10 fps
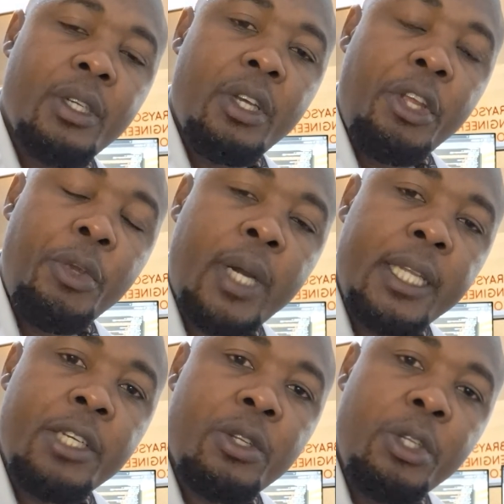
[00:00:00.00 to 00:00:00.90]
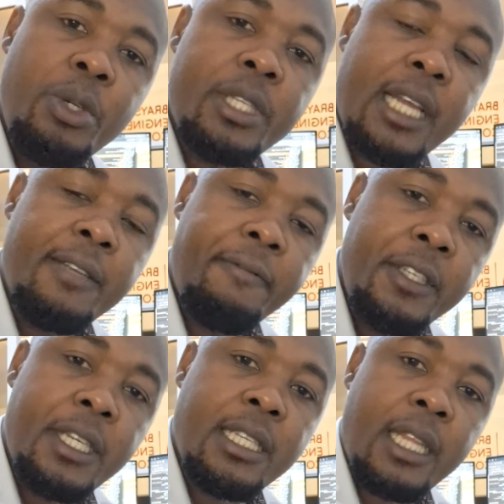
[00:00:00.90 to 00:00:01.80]
You can introduce some
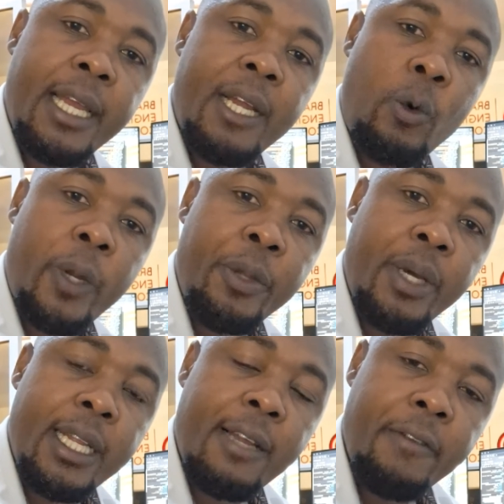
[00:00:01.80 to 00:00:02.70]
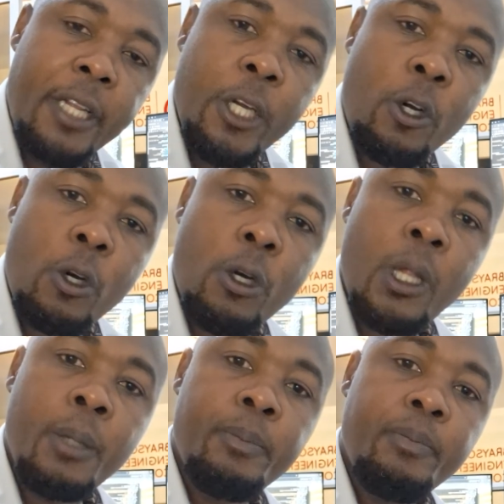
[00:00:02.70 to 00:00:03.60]
features like when you are in a video
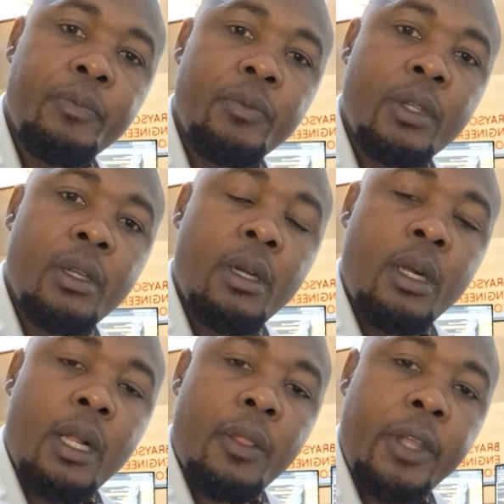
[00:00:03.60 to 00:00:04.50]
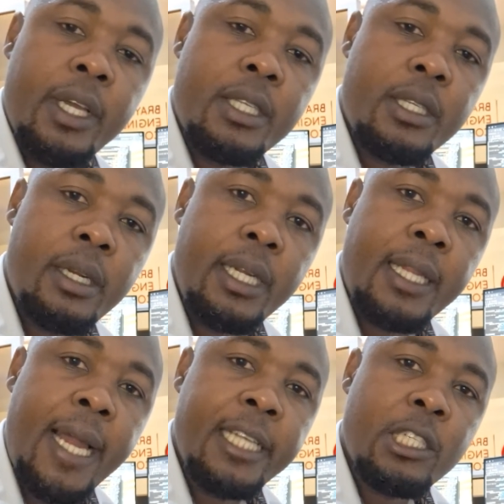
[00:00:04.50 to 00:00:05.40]
call, the screen
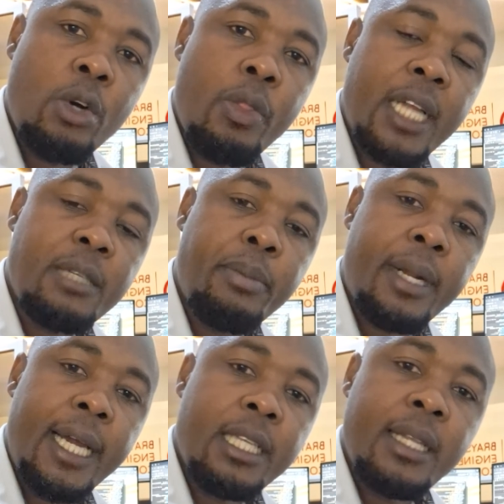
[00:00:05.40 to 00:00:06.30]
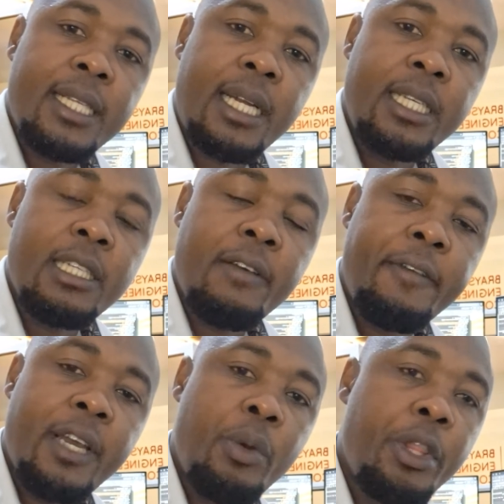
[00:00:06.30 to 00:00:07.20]
doesn't go that bright, that can
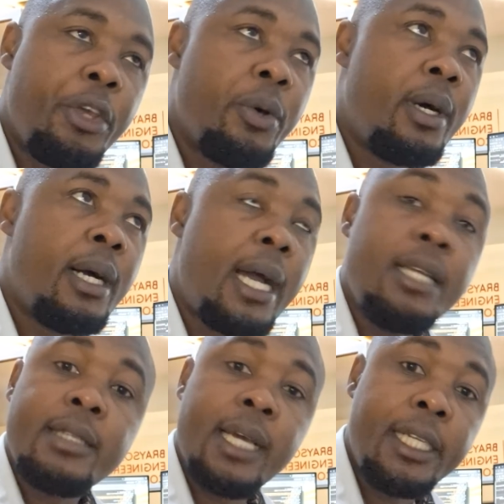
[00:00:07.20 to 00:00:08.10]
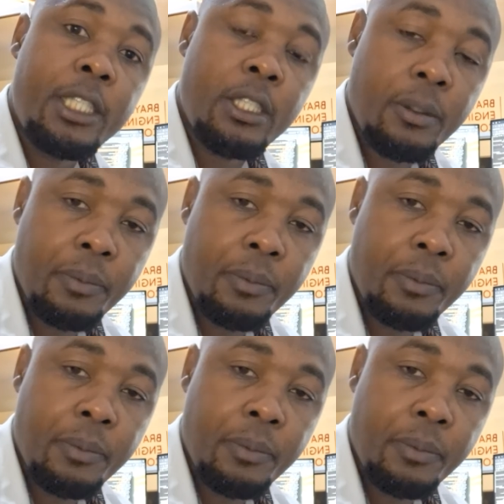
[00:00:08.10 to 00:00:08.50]
interfere with your eyesight.